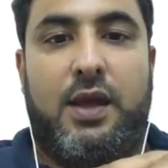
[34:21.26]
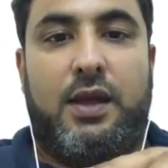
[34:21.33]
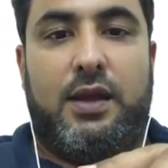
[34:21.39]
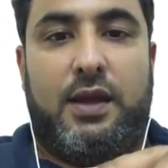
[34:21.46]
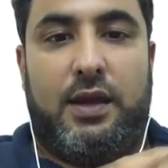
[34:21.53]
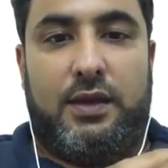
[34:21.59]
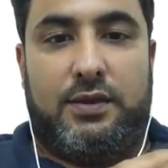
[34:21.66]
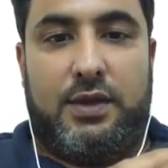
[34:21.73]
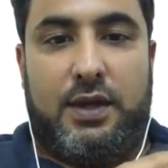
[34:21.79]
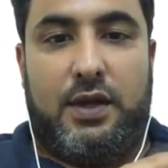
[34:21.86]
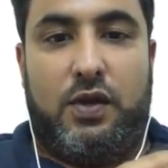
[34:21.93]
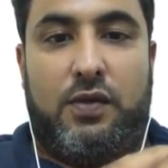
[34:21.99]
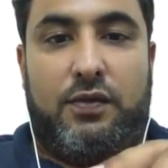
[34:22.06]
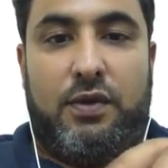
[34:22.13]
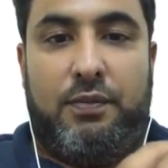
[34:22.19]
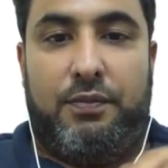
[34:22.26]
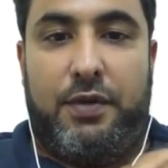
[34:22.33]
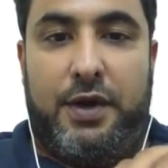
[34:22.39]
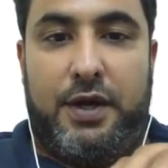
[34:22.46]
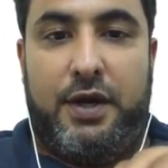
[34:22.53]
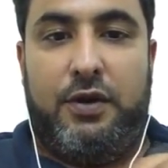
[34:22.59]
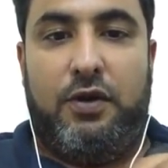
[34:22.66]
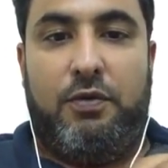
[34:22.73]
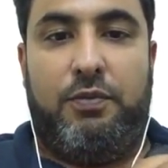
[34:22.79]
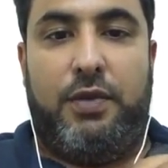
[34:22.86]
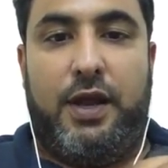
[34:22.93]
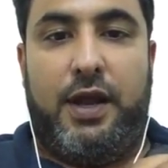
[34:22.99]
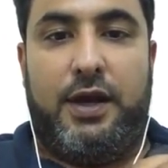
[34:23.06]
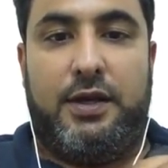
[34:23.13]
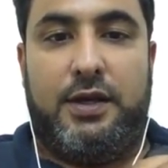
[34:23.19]
Exactly, you have completed your
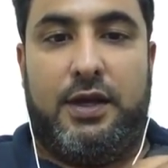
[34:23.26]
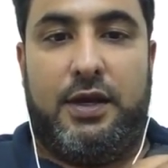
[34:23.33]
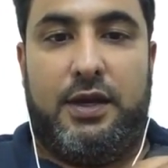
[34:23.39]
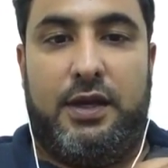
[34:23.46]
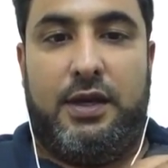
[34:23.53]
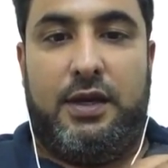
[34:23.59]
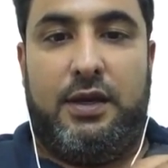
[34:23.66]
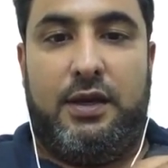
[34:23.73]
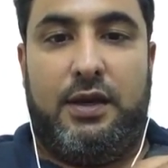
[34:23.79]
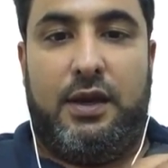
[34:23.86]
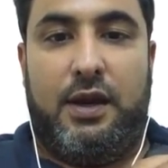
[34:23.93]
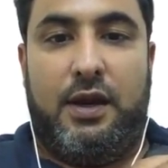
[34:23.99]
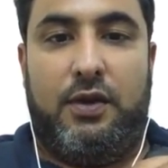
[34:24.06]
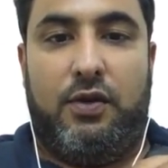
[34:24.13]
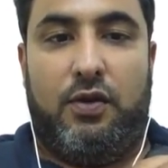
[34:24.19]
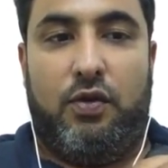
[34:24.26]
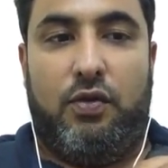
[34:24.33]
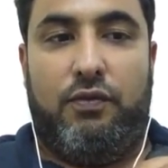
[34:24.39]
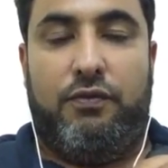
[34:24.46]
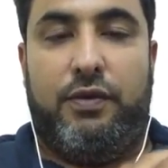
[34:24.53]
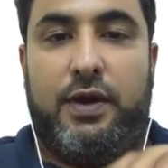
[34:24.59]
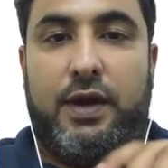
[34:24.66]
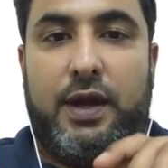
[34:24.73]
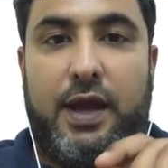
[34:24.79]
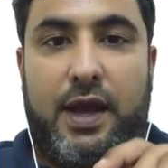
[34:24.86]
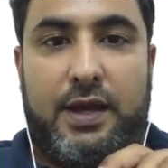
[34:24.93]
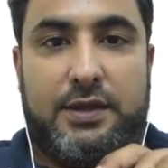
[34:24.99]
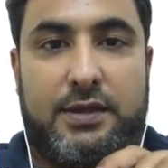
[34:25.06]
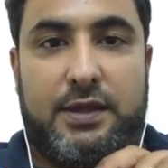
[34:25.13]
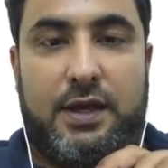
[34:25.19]
plan, Jahangir, and your homework.
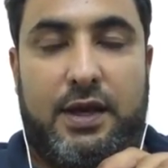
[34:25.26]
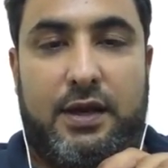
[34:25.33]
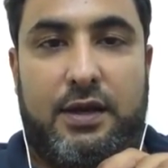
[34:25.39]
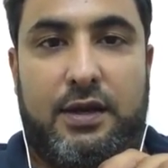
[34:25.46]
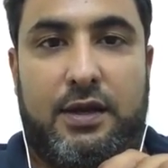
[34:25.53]
Excellent.